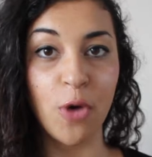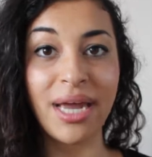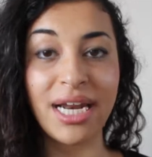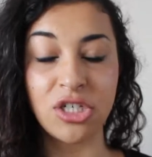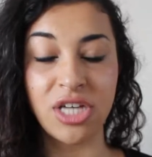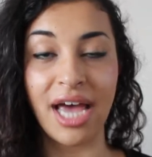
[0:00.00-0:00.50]

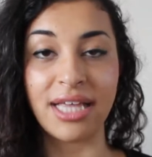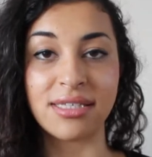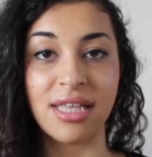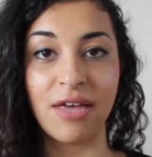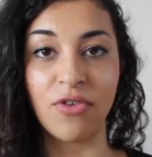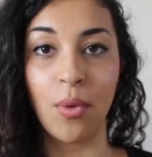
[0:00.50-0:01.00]
many
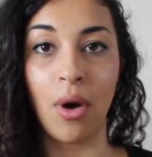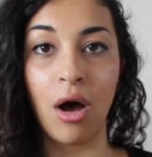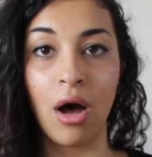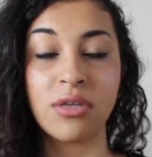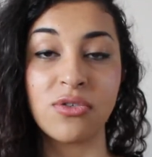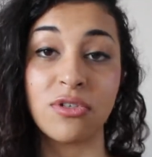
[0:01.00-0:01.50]
shades that if you
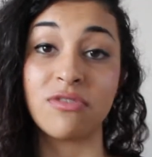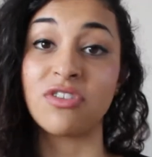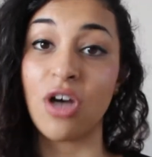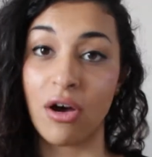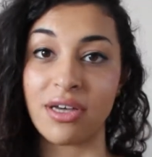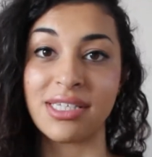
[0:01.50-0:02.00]
are sort of
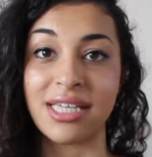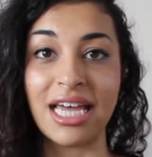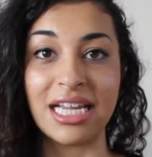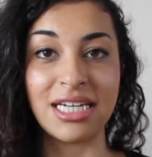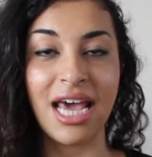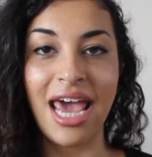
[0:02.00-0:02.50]
darker
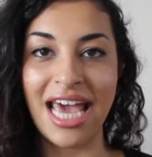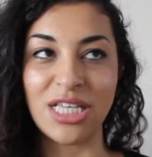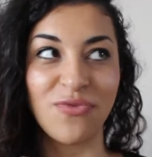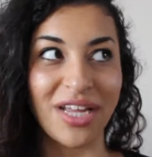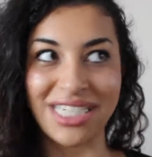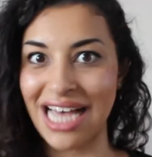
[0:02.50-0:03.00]
skinned,
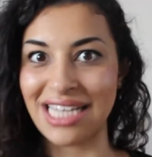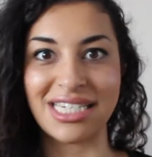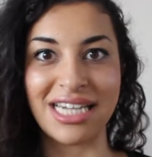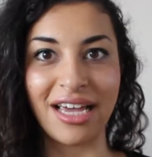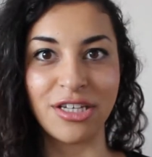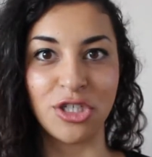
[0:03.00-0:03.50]
it's
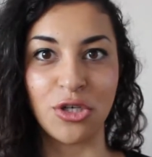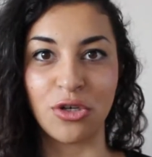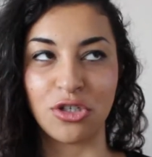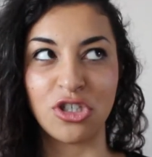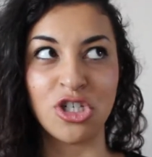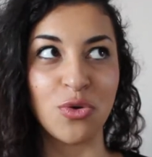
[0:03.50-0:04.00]
fantastic because you
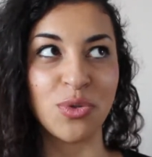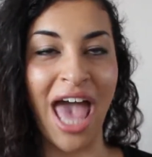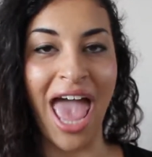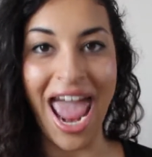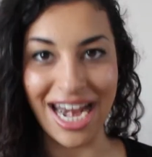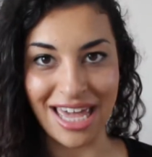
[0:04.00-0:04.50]
could choose
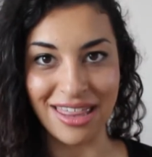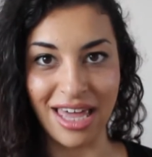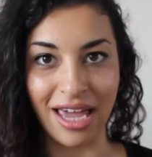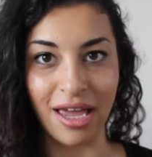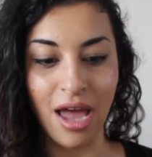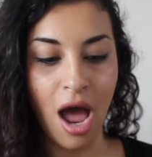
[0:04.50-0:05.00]

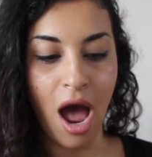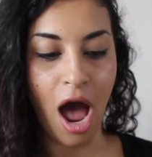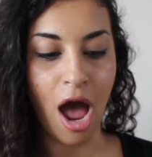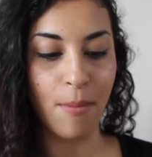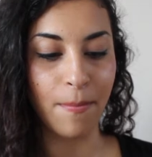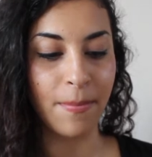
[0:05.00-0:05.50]
anything.
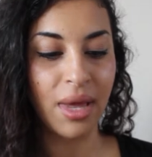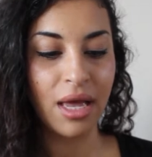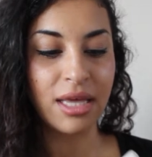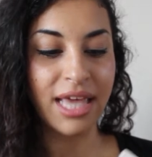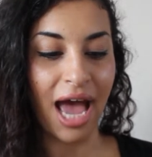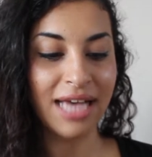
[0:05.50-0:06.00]

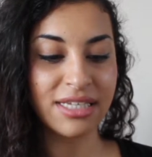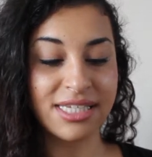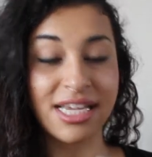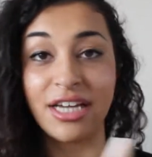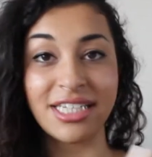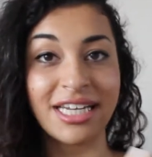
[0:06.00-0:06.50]
Yeah, as I
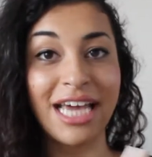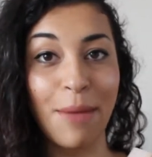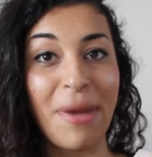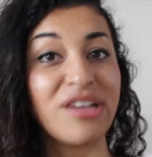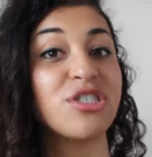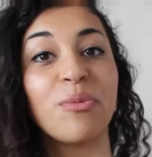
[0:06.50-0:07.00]
said, I didn't
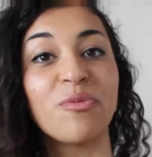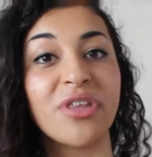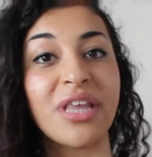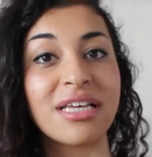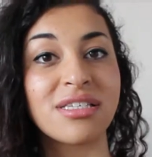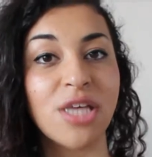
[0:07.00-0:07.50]
get matched up for
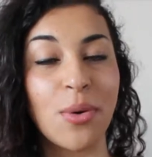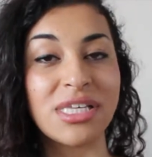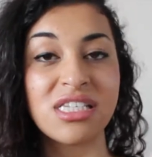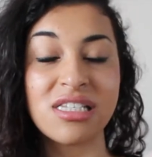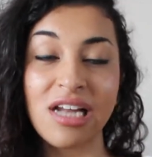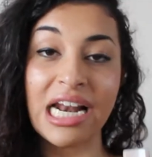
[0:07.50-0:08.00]
this, so
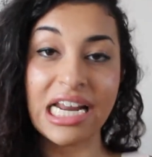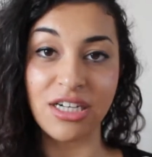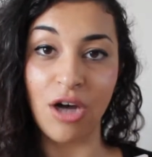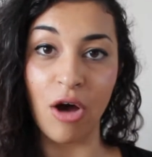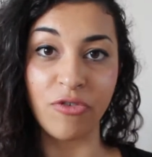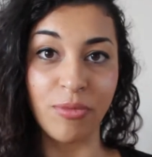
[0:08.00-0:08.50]
it's slightly
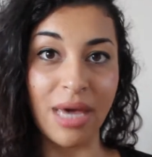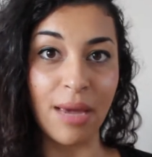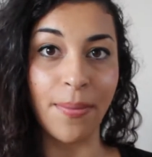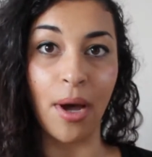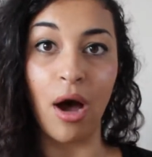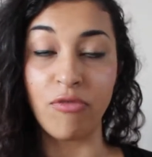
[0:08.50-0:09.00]
dark for me,
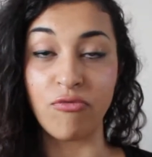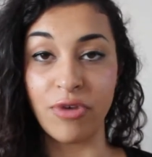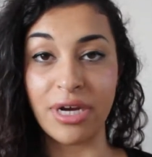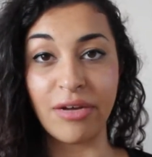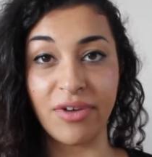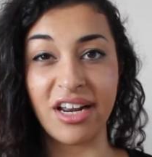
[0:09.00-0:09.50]
but I
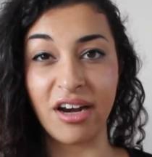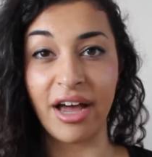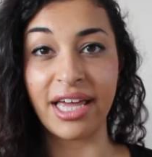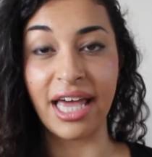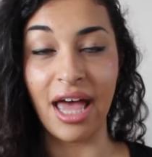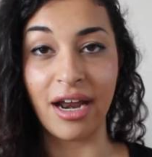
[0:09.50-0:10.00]
really
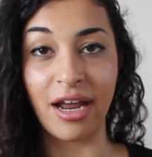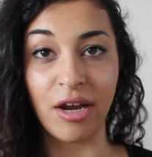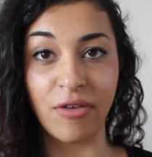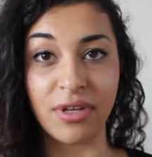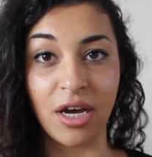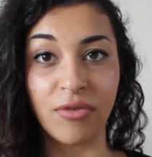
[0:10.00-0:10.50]
like it, and I
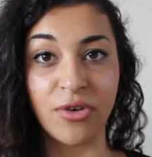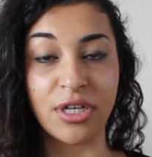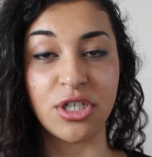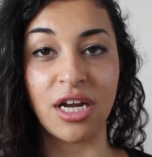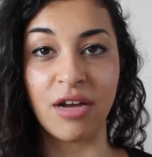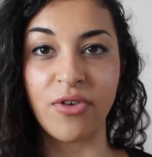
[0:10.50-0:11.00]
love the
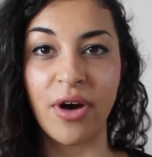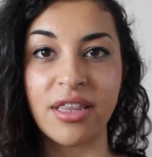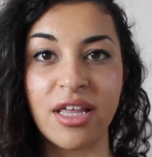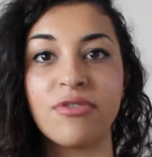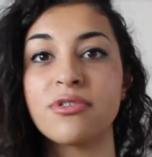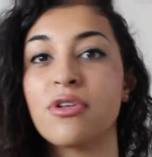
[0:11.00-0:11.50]
coverage, and I
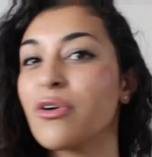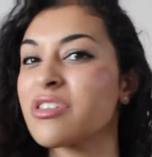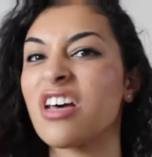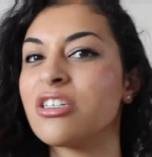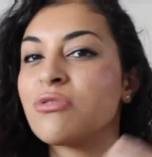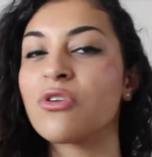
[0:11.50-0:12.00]
find that as long
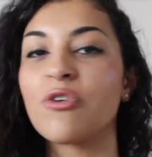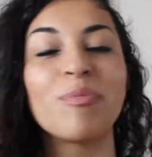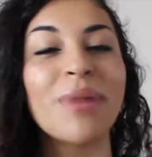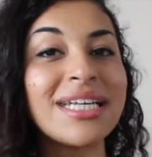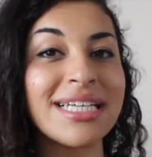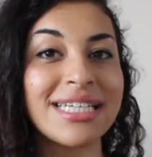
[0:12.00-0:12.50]
as I sort of
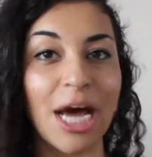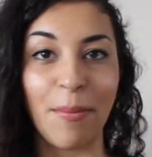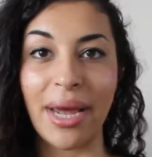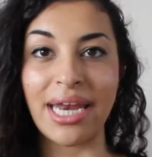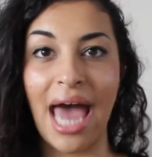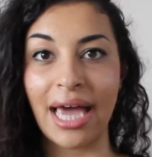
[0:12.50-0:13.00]
blend it down
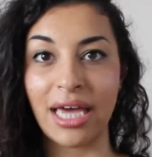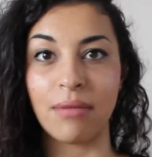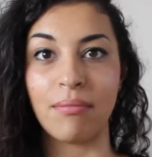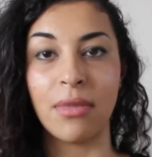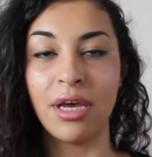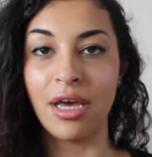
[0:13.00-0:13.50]
my neck
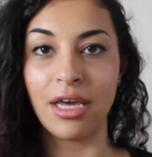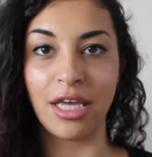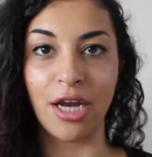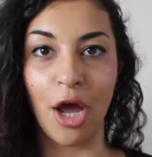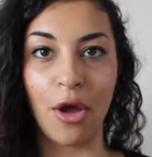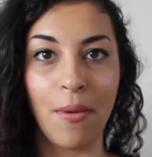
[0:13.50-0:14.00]
and,
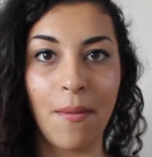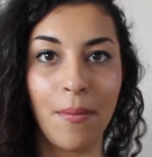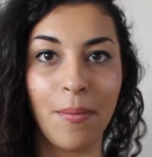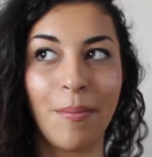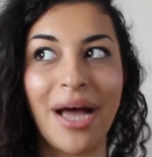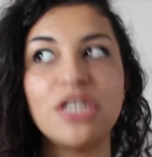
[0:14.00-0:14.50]
you know,
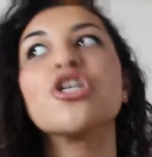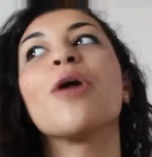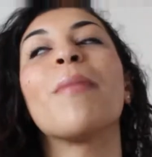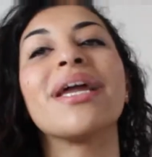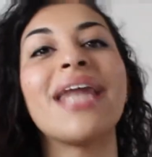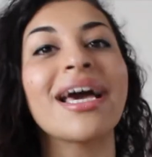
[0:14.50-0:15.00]
match
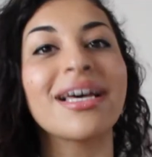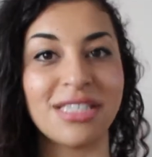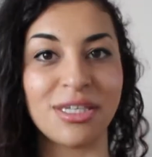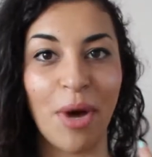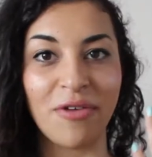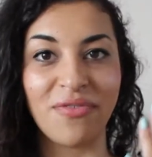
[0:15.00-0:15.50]
up my neck
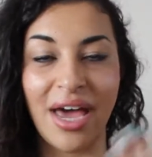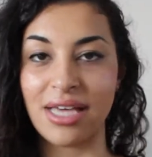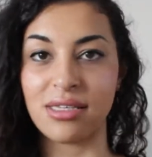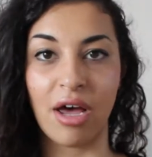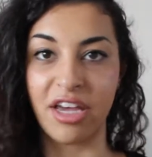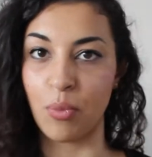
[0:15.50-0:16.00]
to my
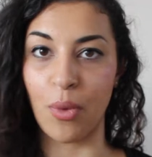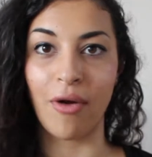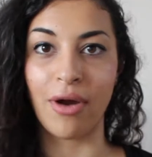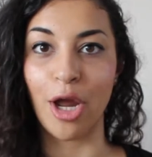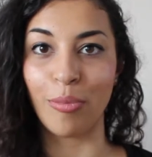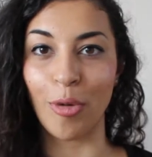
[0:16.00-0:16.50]
face, I can
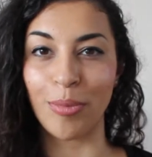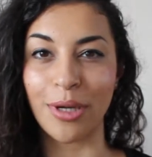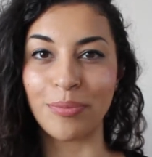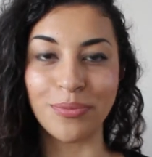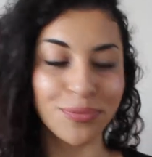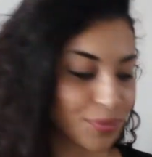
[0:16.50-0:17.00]
wear it no
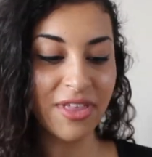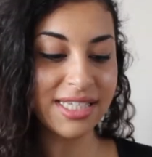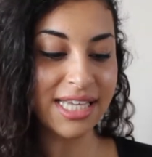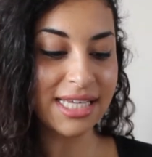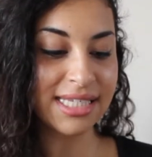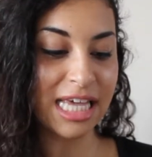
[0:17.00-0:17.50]
problem.
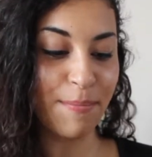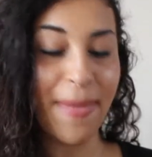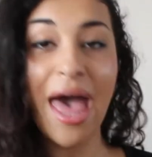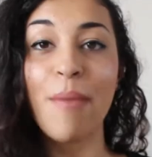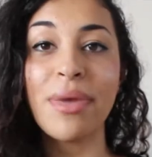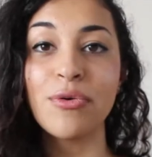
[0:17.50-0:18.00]
This is the
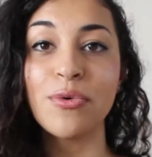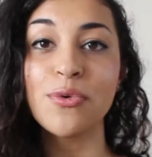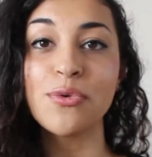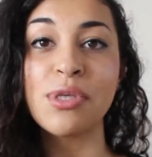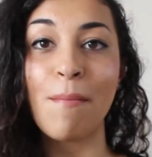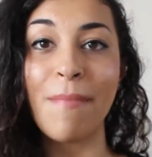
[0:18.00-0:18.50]
Bare
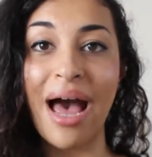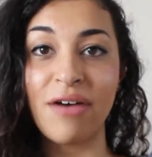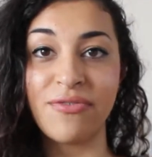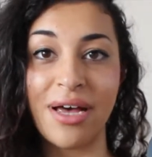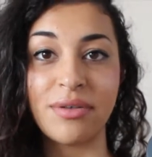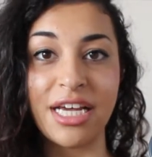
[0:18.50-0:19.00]
Minerals
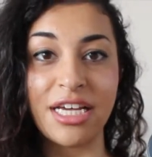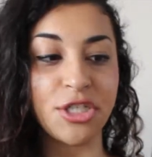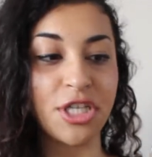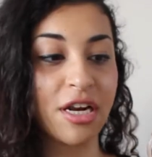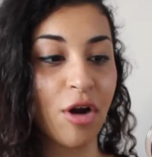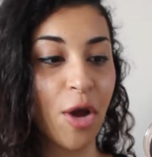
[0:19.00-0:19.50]
Matte
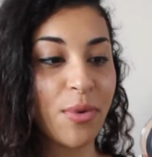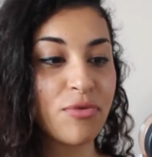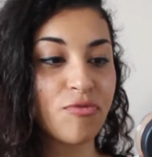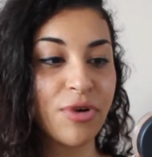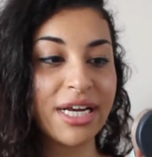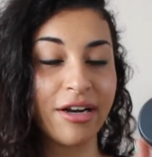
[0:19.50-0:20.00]
Foundation, and I
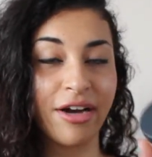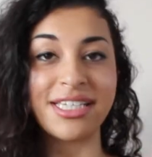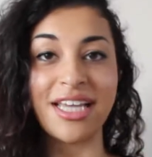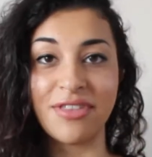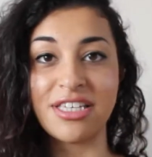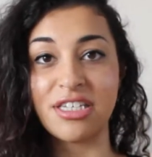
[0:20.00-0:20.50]
would really like
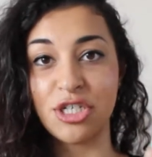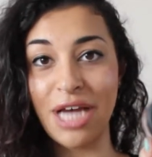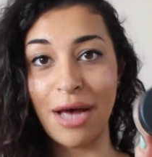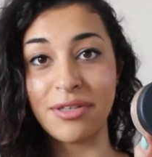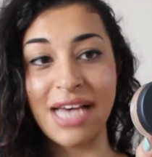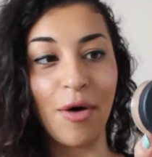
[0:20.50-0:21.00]
to give this a
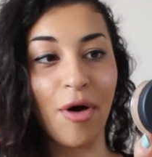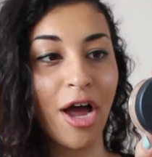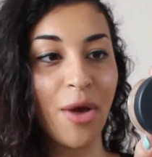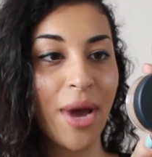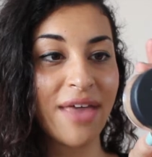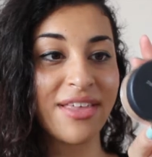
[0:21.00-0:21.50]
shout out.
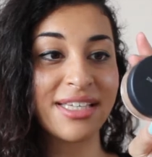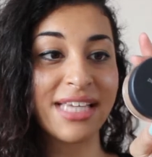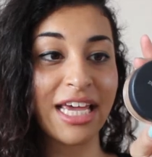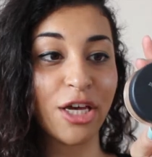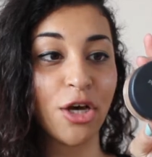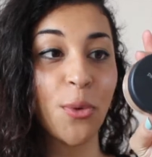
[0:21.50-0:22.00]
I wear this
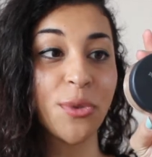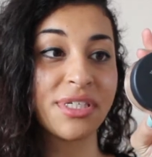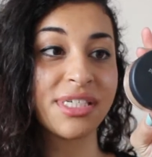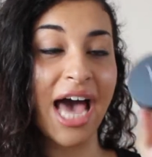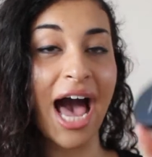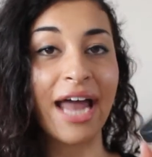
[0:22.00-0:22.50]
in
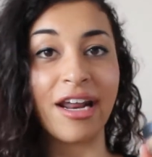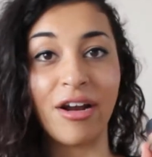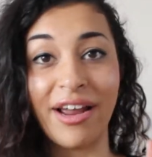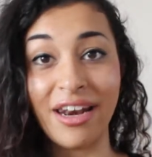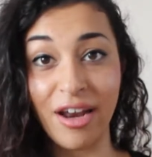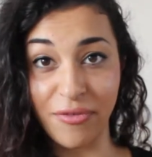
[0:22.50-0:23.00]
Golden Tan and
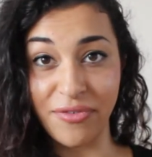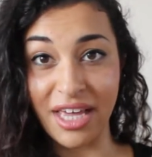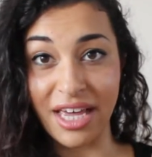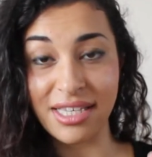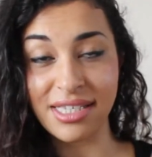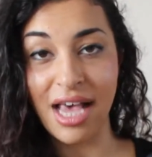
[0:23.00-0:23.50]
I love
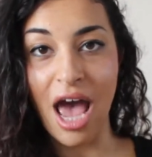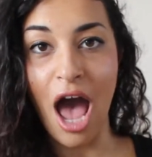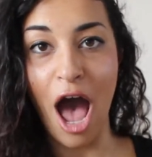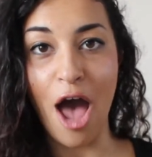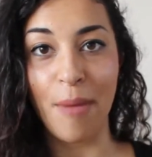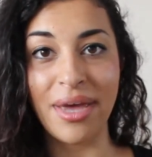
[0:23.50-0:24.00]
this.
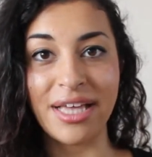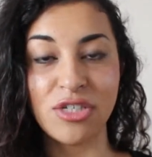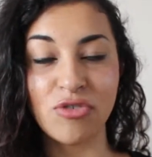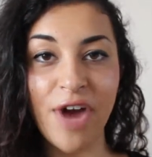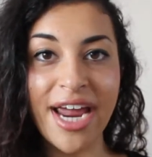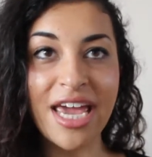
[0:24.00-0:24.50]
It's
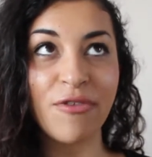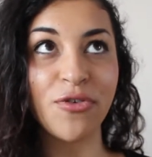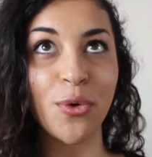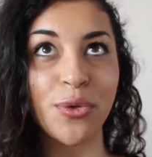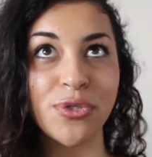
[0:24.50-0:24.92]
great if you're